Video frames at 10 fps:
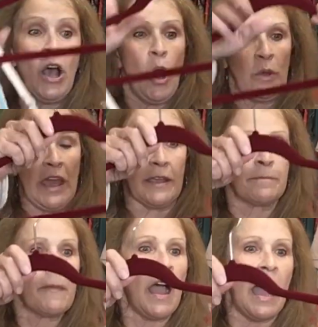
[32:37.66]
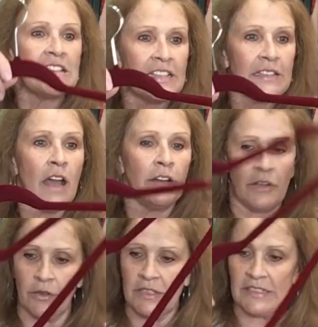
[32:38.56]
Okay, I did not
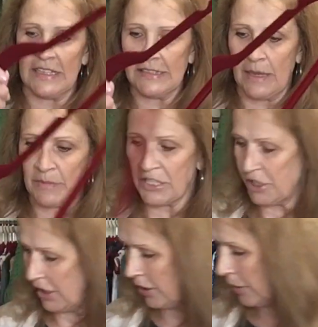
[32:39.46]
notice this. I'm going to share